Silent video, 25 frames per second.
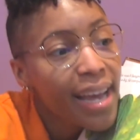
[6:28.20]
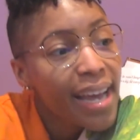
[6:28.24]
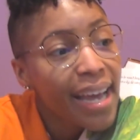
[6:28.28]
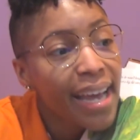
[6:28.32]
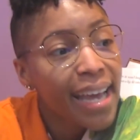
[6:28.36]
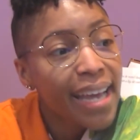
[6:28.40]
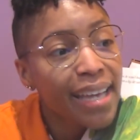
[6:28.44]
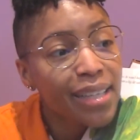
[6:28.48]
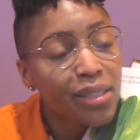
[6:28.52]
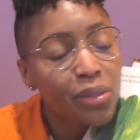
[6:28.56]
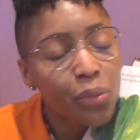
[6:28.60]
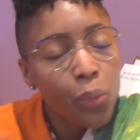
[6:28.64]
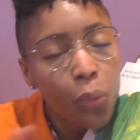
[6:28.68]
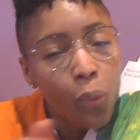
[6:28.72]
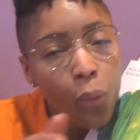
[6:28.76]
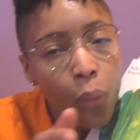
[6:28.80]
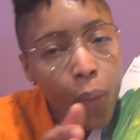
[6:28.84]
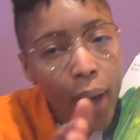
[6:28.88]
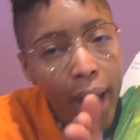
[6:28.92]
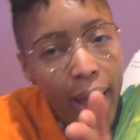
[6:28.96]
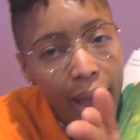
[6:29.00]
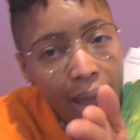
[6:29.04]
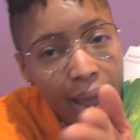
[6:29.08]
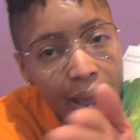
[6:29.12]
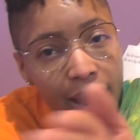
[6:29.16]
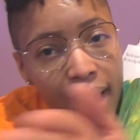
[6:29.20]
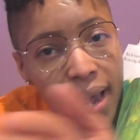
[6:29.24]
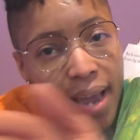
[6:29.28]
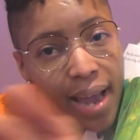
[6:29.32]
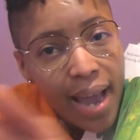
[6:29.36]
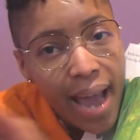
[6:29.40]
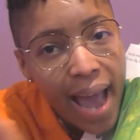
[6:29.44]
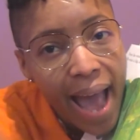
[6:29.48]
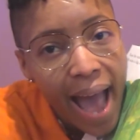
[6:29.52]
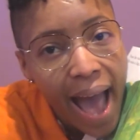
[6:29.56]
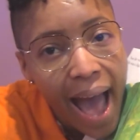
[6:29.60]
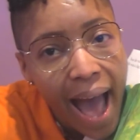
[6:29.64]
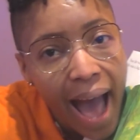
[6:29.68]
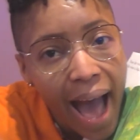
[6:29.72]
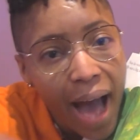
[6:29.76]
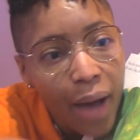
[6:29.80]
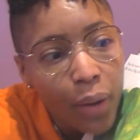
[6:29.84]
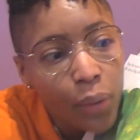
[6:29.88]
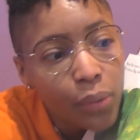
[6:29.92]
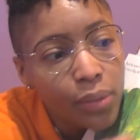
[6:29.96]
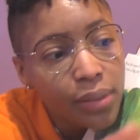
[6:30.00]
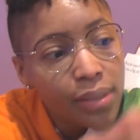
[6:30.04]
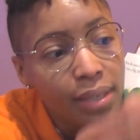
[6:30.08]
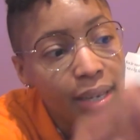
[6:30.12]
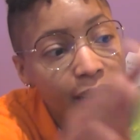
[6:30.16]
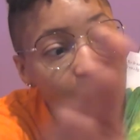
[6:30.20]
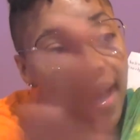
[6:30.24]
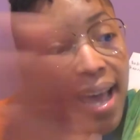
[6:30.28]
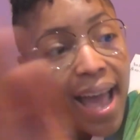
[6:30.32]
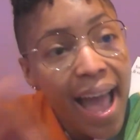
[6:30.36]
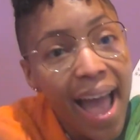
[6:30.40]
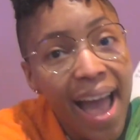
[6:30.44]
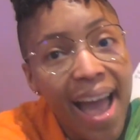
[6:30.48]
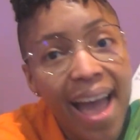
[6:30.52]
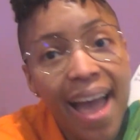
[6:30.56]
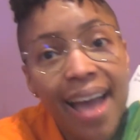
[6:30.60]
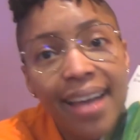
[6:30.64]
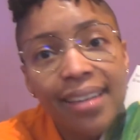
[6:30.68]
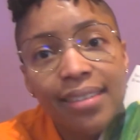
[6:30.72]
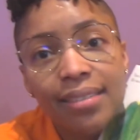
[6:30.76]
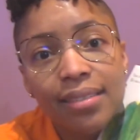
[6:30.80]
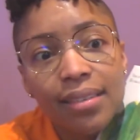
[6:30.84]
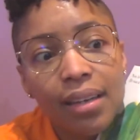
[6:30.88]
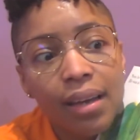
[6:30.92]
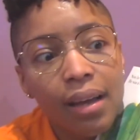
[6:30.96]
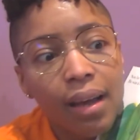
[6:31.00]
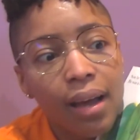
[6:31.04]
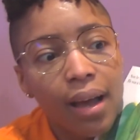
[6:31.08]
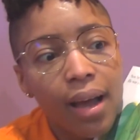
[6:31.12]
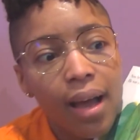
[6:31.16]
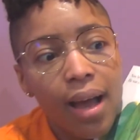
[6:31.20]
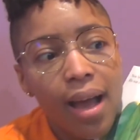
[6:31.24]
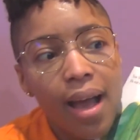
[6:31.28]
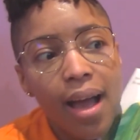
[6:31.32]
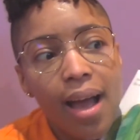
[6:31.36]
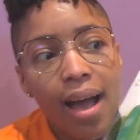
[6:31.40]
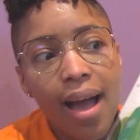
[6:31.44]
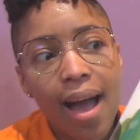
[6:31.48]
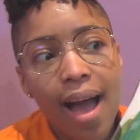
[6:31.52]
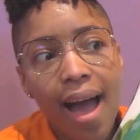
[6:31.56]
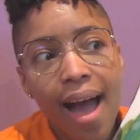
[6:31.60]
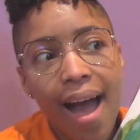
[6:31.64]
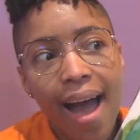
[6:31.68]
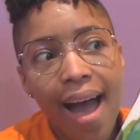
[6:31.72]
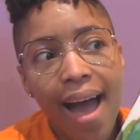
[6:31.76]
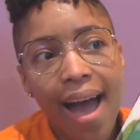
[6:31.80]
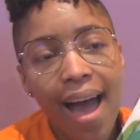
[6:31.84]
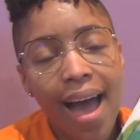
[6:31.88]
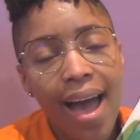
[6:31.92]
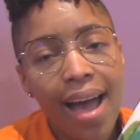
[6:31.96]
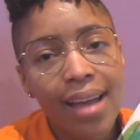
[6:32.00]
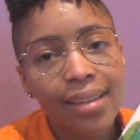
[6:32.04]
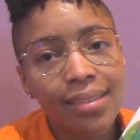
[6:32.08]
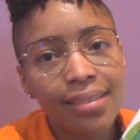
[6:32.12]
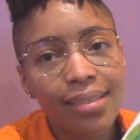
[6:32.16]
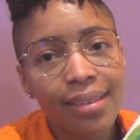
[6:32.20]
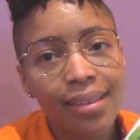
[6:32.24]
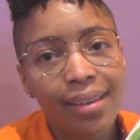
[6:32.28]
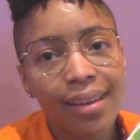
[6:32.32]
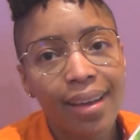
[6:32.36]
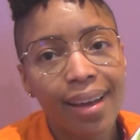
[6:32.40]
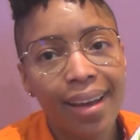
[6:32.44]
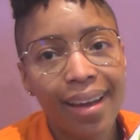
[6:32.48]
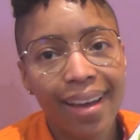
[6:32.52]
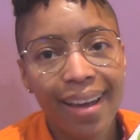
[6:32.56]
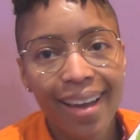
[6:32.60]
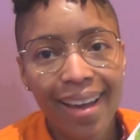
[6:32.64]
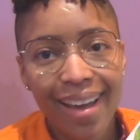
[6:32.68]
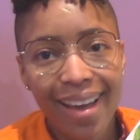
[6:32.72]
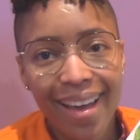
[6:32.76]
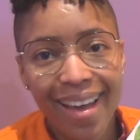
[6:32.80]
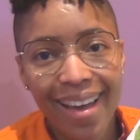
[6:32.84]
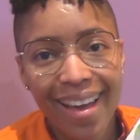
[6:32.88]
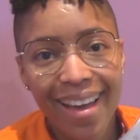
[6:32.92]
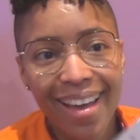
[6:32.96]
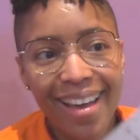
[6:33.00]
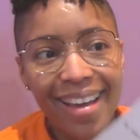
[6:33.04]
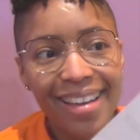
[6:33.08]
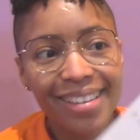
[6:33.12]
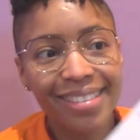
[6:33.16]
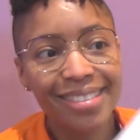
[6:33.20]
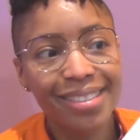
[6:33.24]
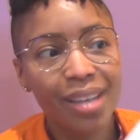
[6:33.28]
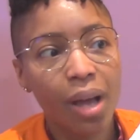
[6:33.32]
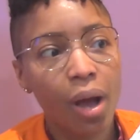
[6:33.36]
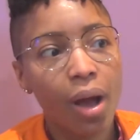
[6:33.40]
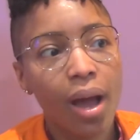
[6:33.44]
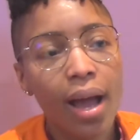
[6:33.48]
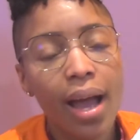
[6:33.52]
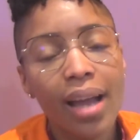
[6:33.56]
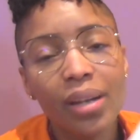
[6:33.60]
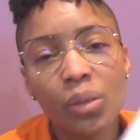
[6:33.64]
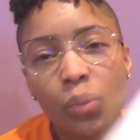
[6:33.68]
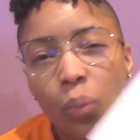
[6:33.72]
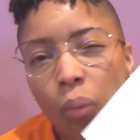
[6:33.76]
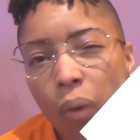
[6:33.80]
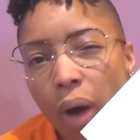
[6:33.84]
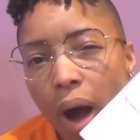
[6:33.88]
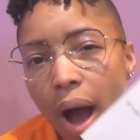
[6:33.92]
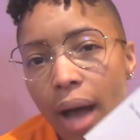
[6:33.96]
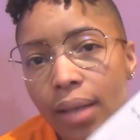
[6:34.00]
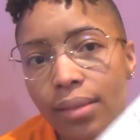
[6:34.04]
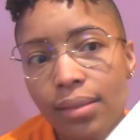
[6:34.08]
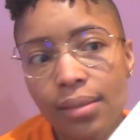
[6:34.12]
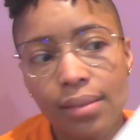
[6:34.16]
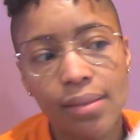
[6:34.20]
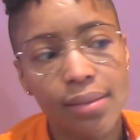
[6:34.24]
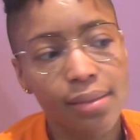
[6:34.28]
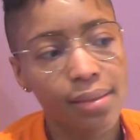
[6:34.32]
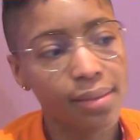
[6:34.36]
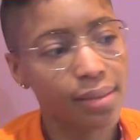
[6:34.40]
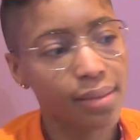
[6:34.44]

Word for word: his way out, and, and, and, and what?